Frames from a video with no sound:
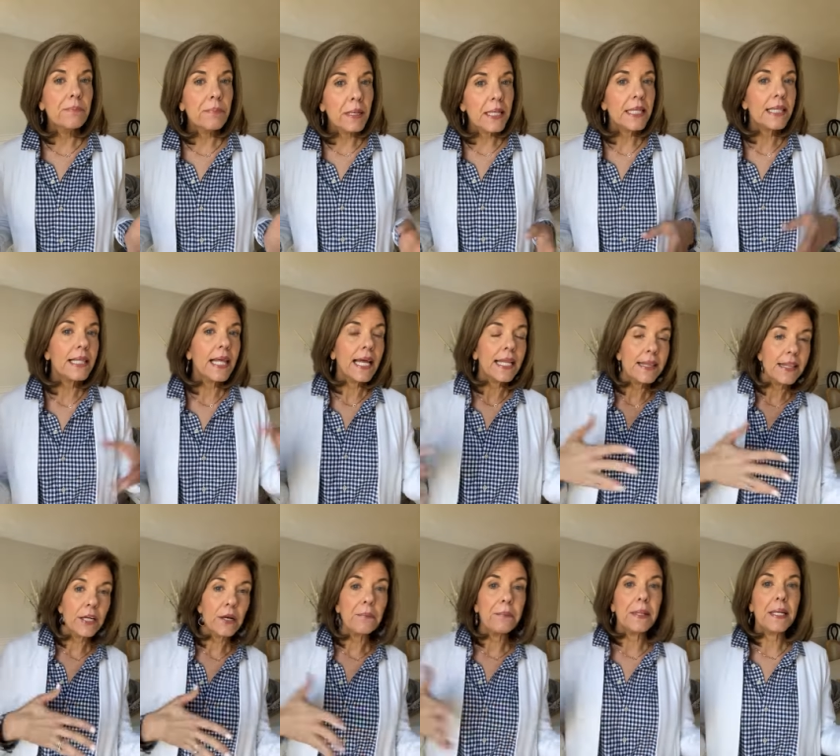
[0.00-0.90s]
but let
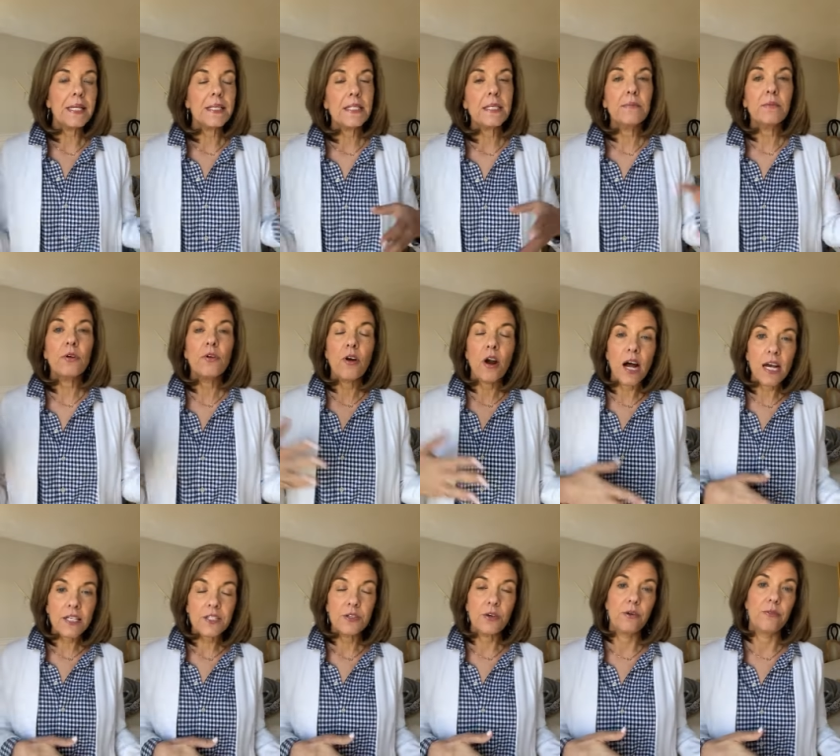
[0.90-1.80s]
there be some
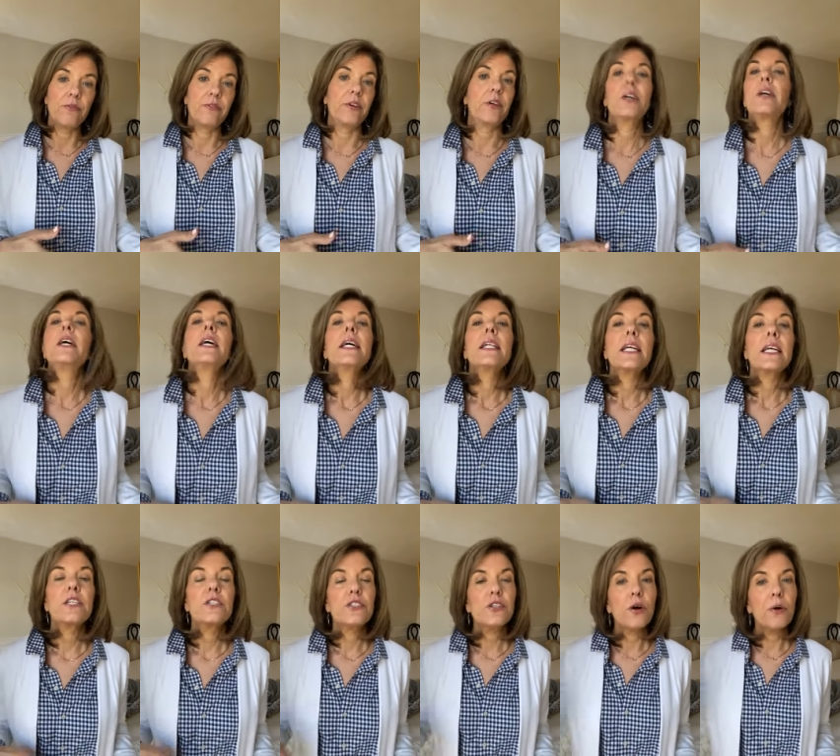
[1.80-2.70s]
crossover
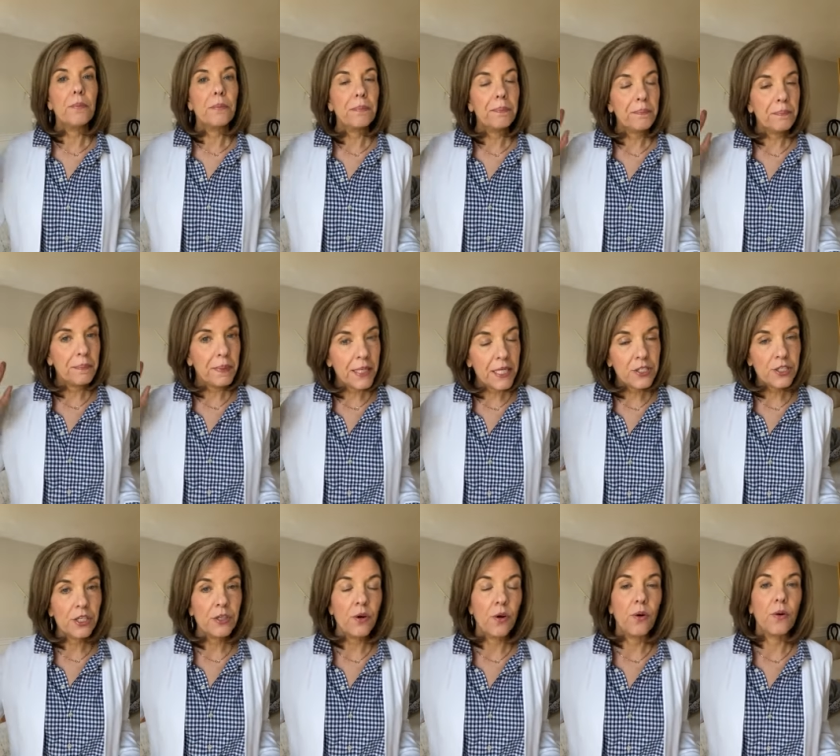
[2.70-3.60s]
like don't
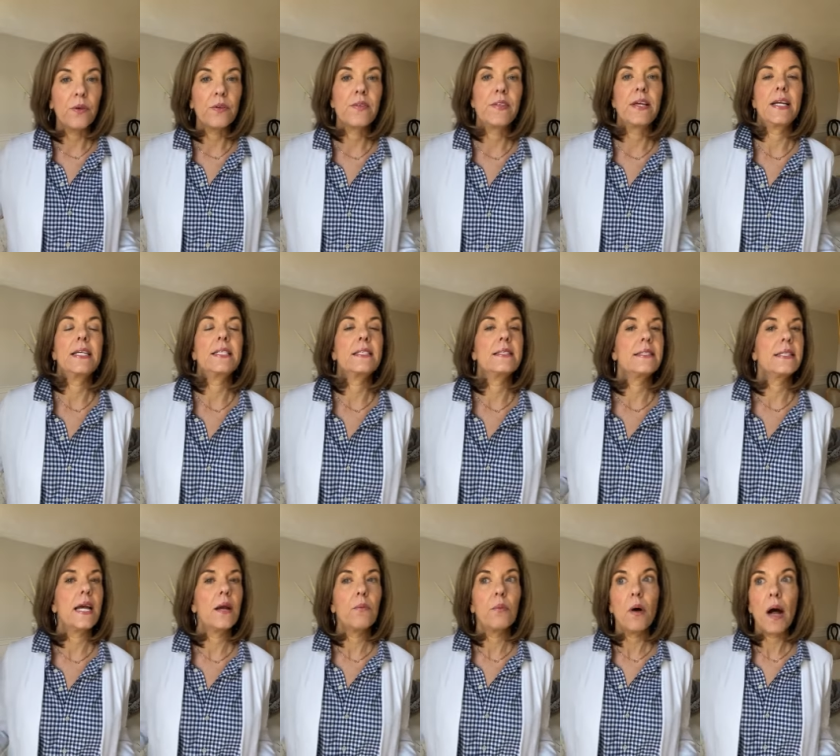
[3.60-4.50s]
pigeonhole things and
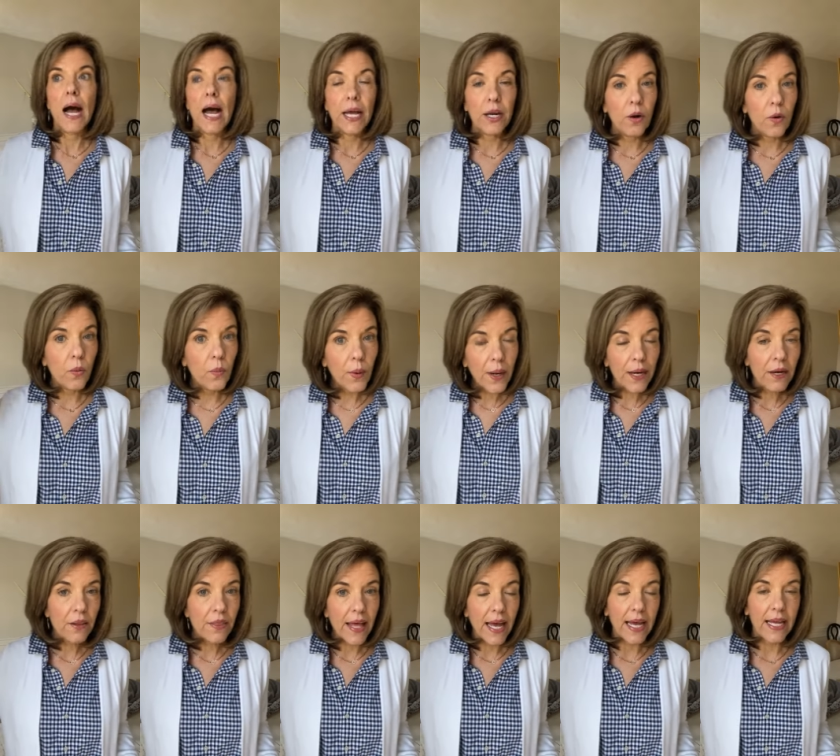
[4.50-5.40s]
say, well, I don't
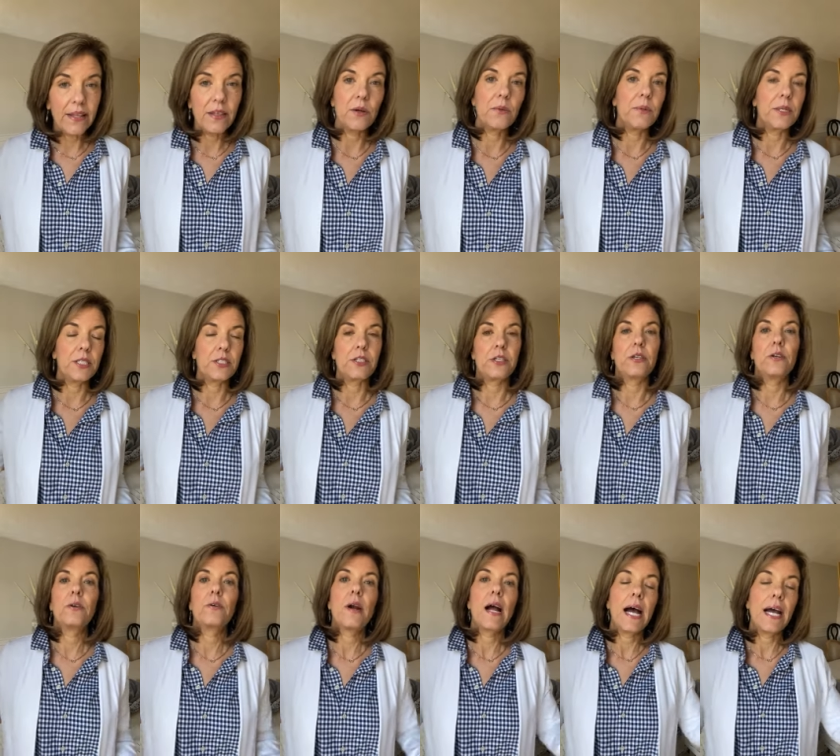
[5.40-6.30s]
wear that in the winter
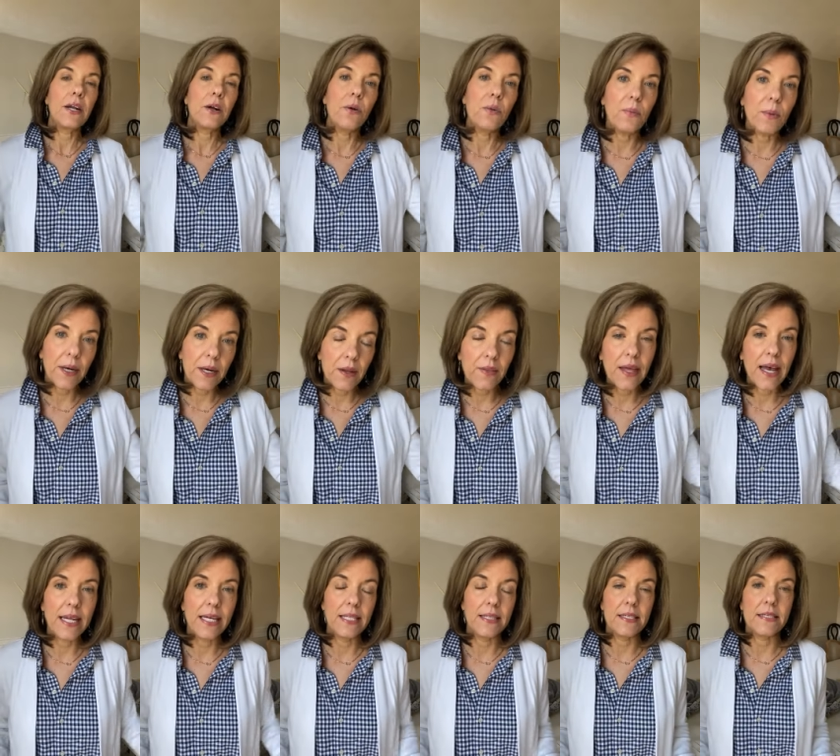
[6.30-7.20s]
or I don't wear
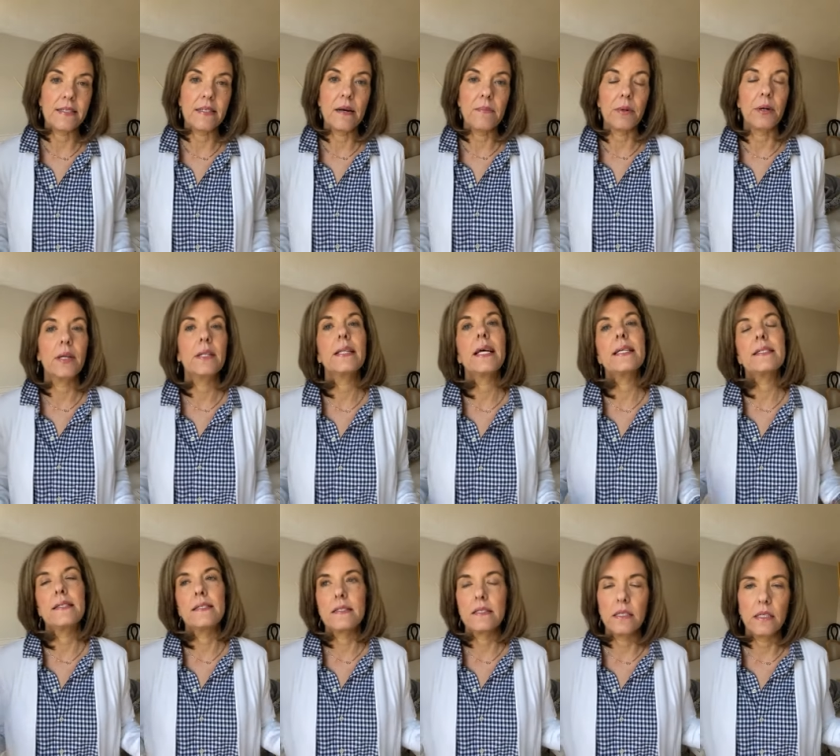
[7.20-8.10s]
that in the summer
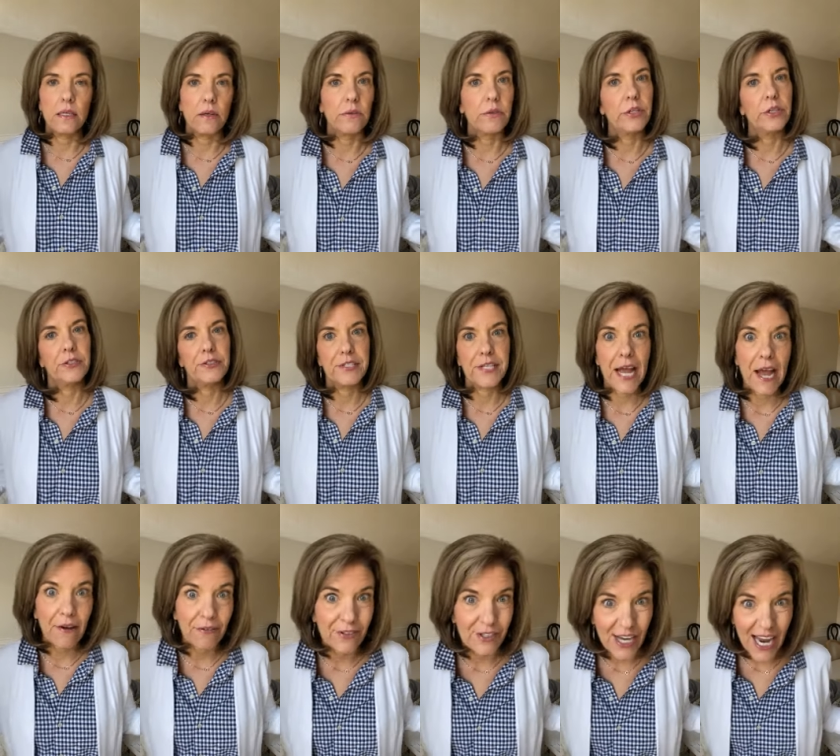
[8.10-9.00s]
unless it's, you know, your
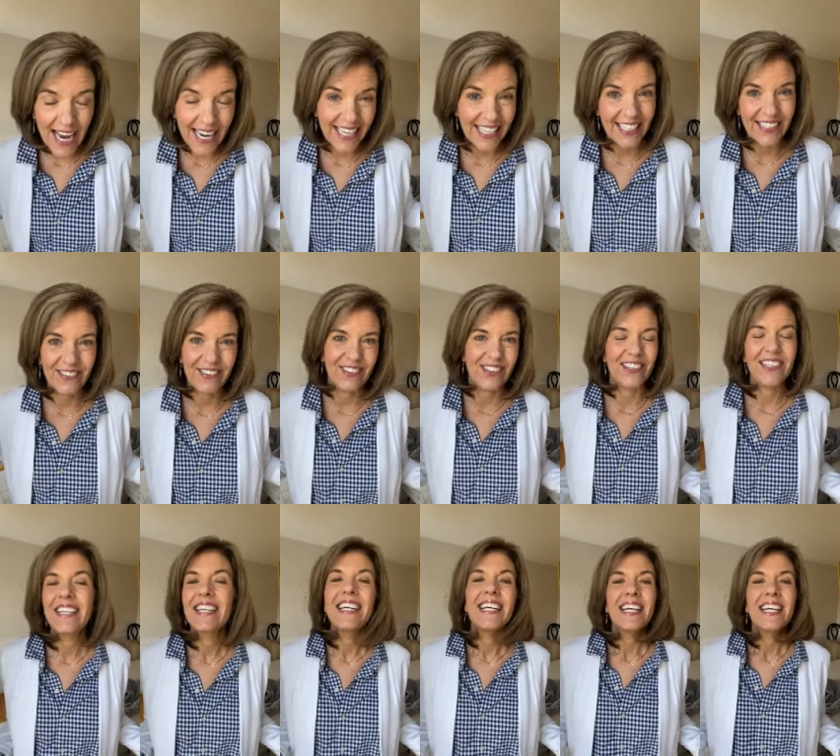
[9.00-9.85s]
down jacket or,